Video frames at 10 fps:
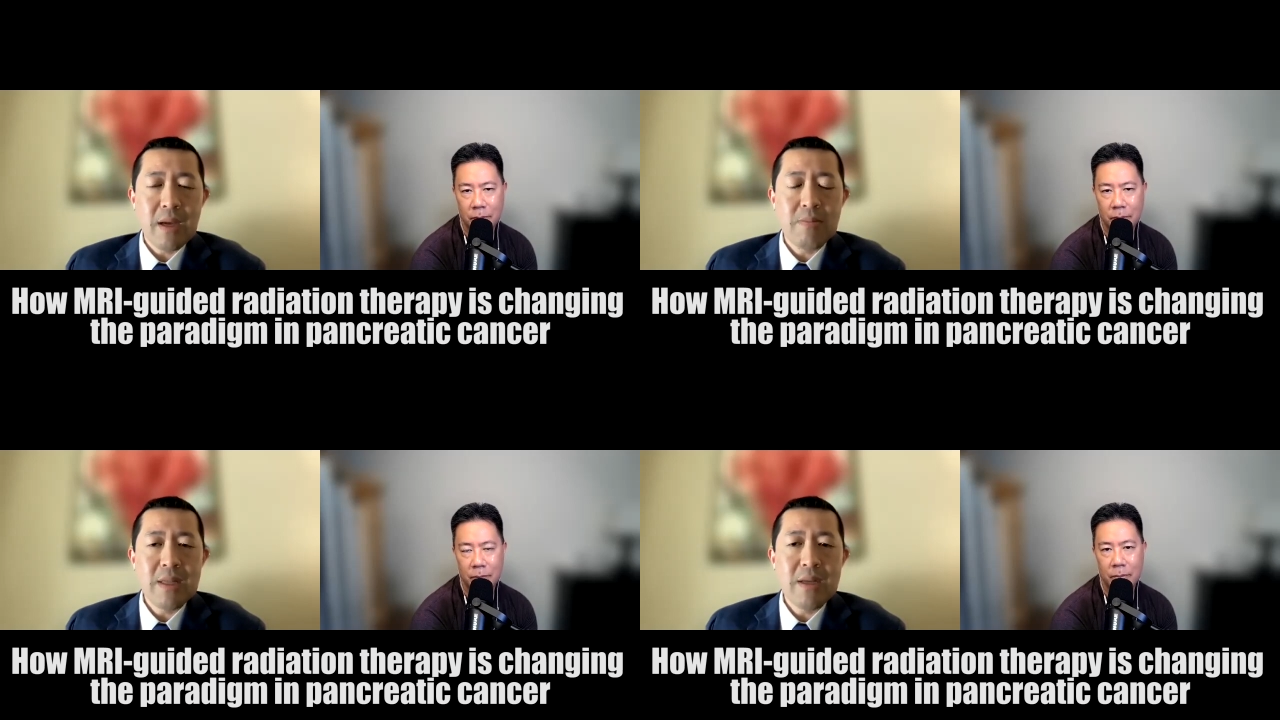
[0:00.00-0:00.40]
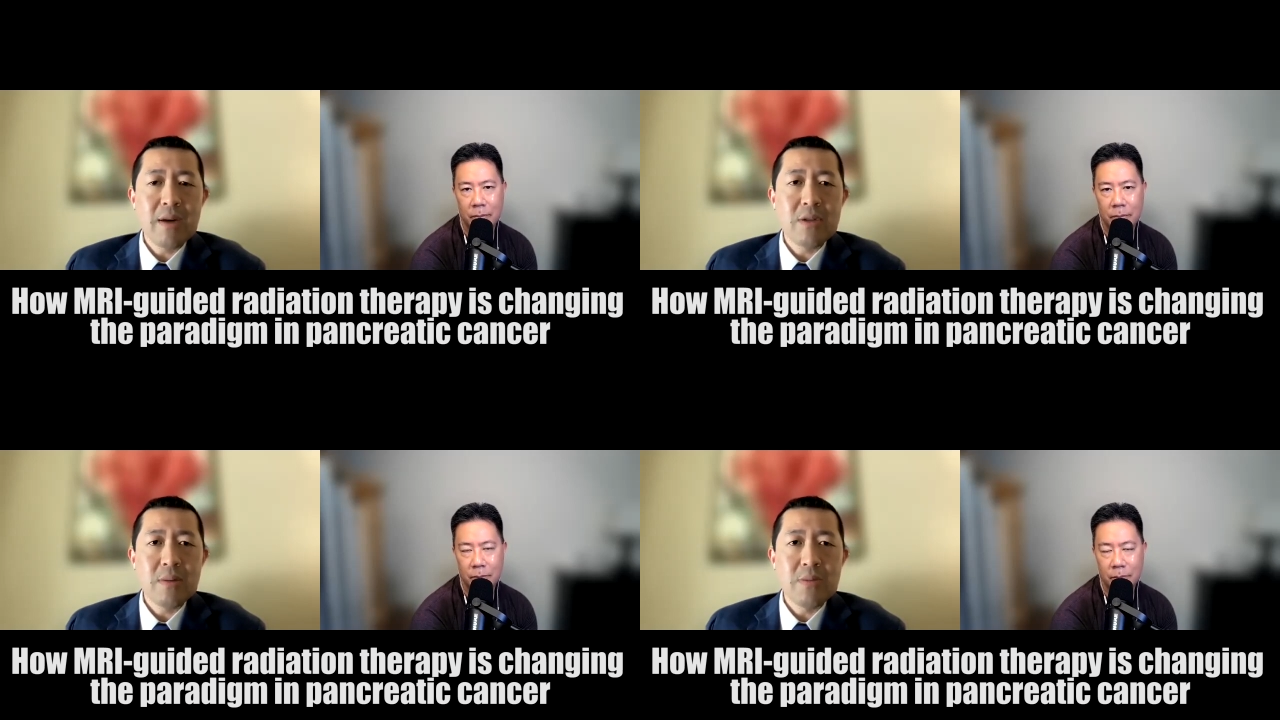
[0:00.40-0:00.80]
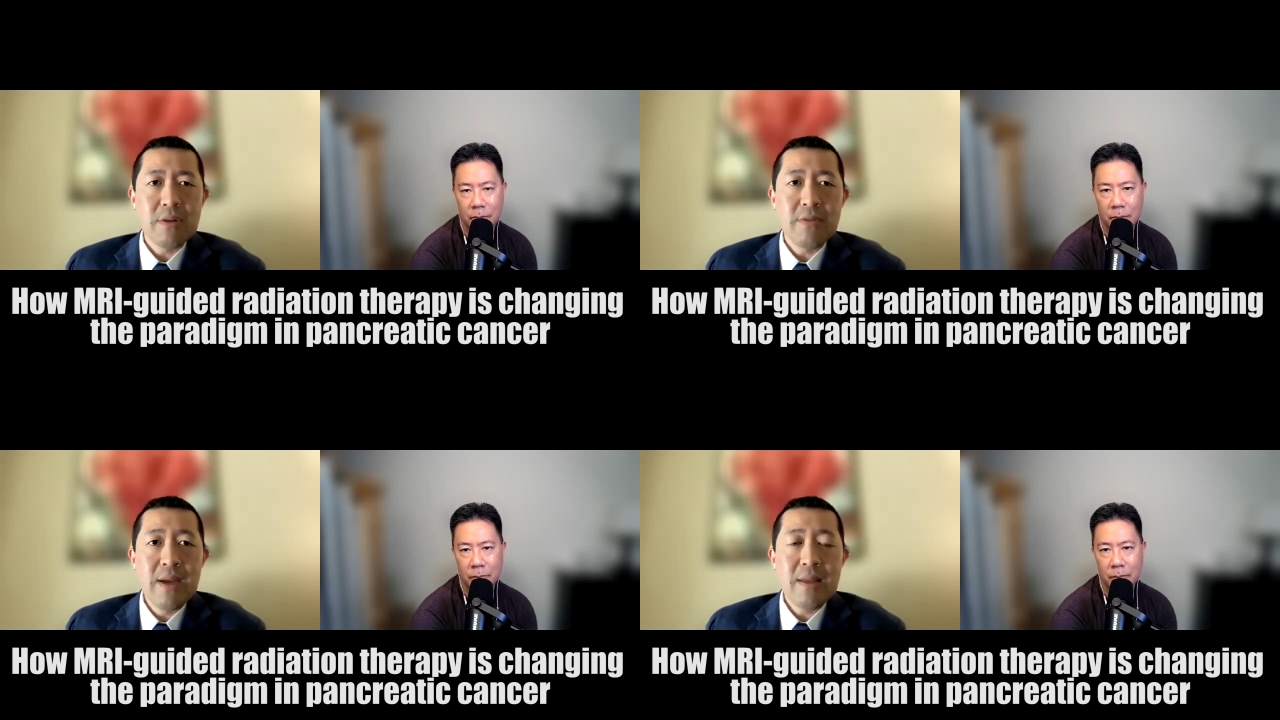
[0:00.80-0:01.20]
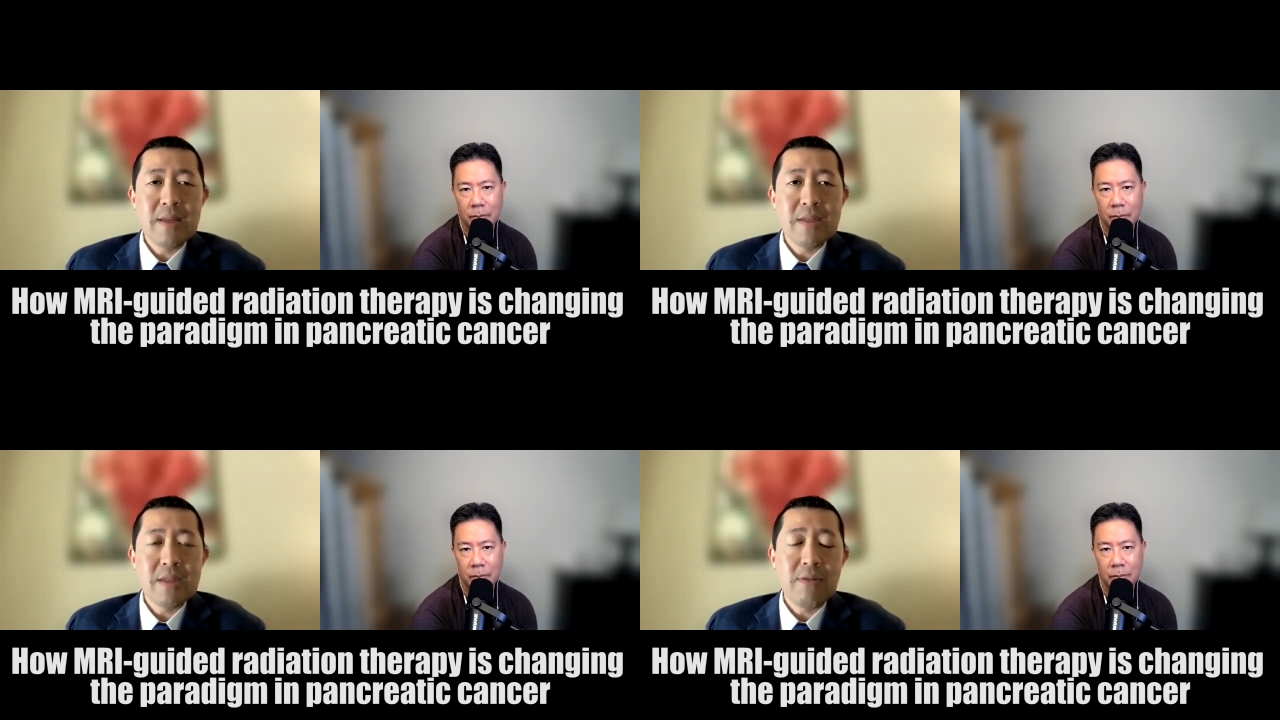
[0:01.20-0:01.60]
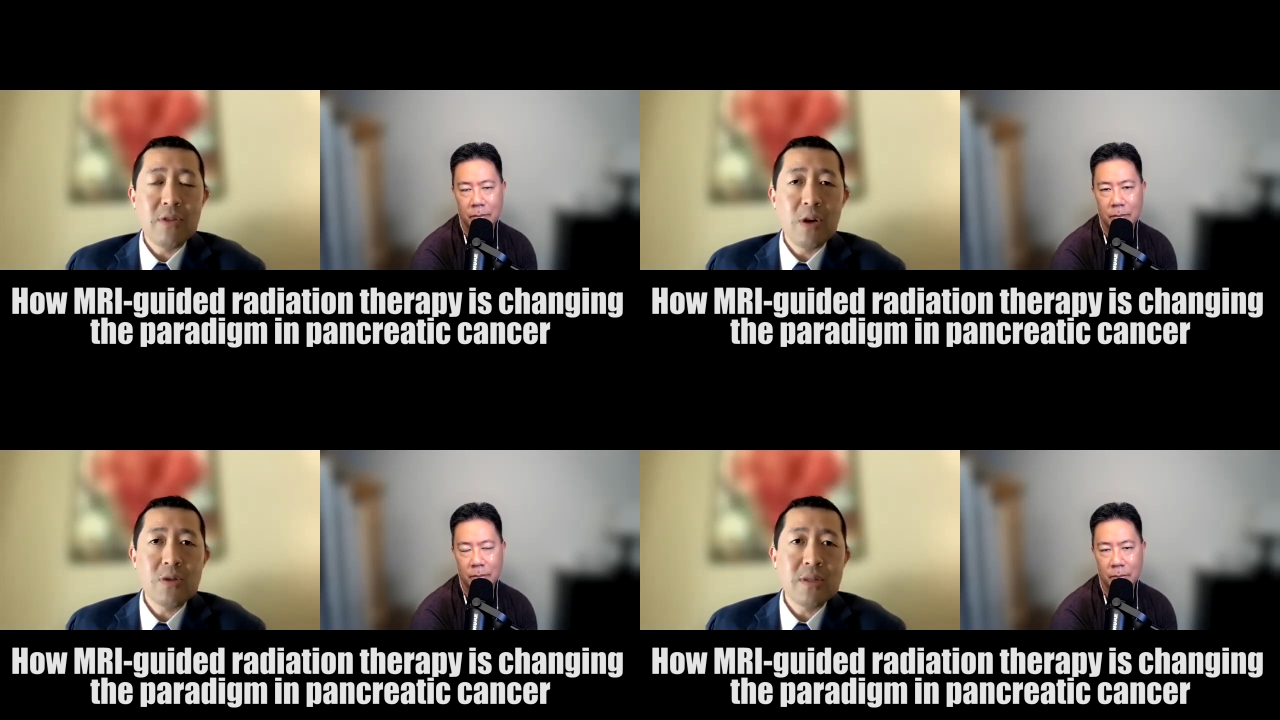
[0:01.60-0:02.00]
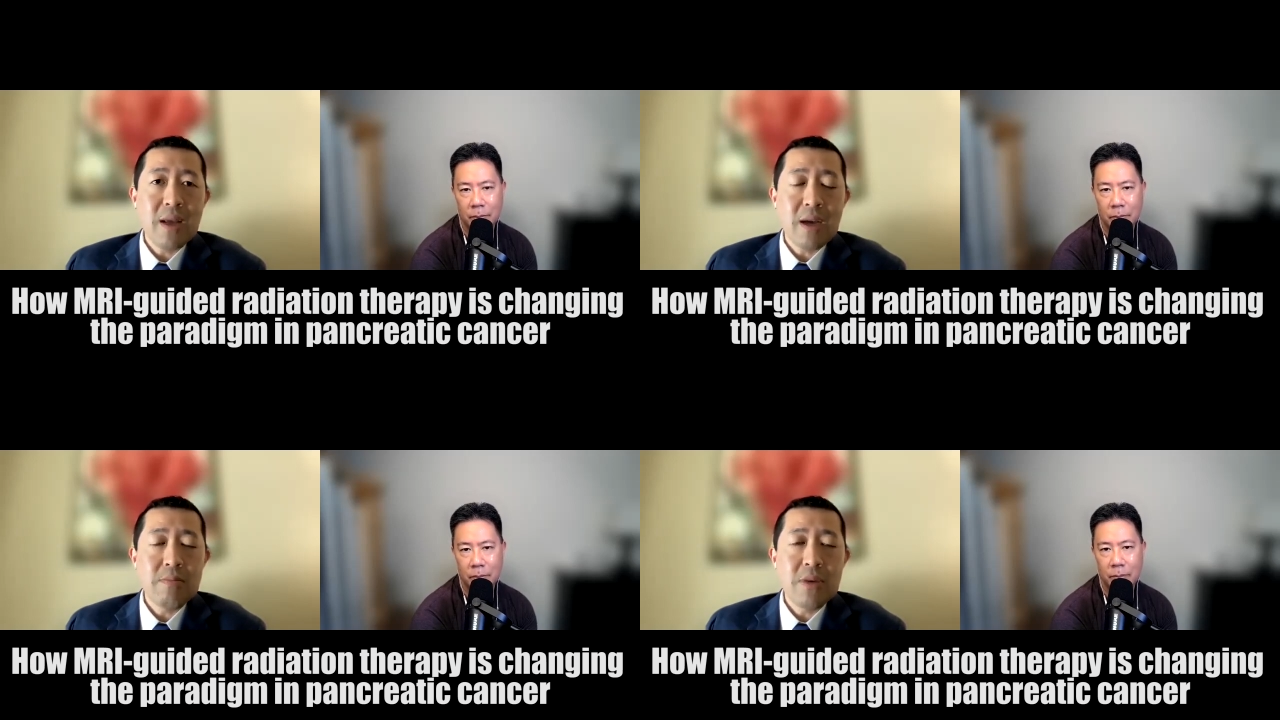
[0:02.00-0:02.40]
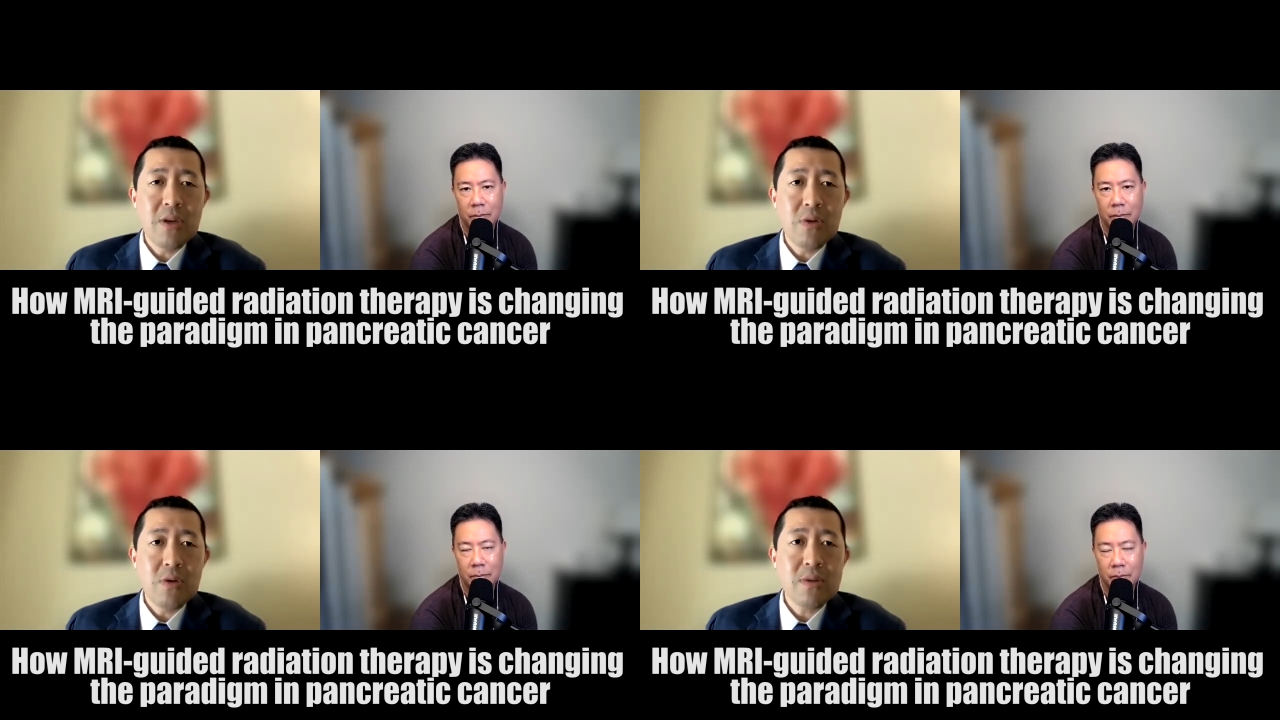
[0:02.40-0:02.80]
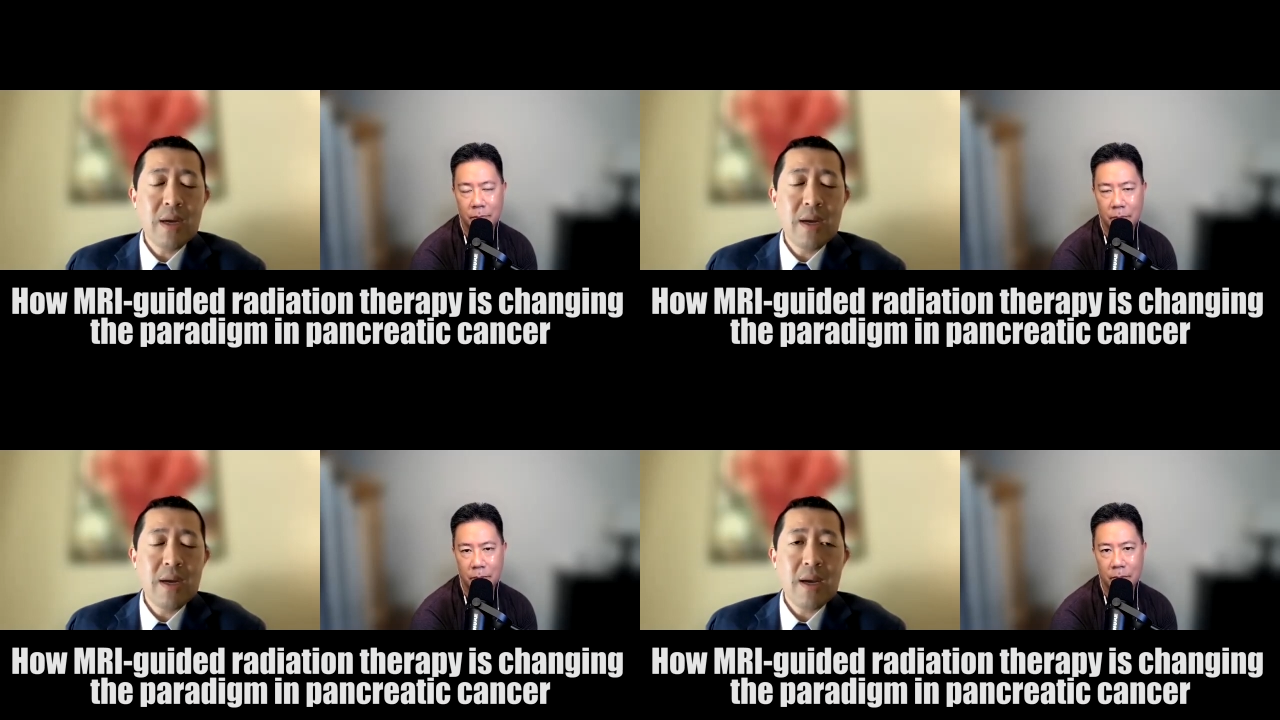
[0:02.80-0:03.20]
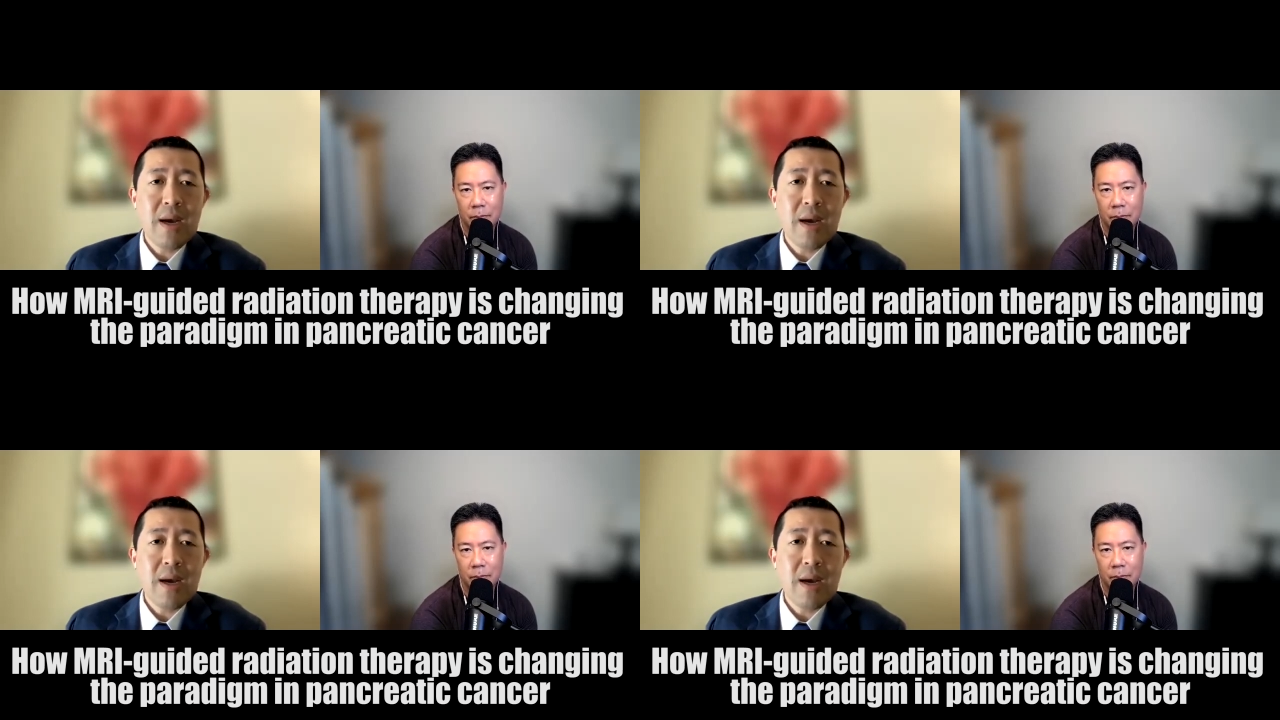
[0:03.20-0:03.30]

Speaker 1: that can be done in terms of the safe doses that can be used,